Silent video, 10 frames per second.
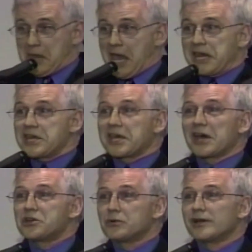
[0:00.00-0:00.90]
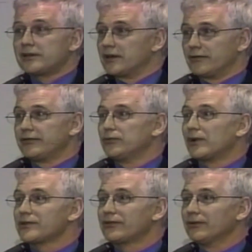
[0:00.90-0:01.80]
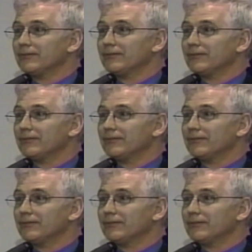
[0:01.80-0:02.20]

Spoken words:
And he can't do anything even if he wants to.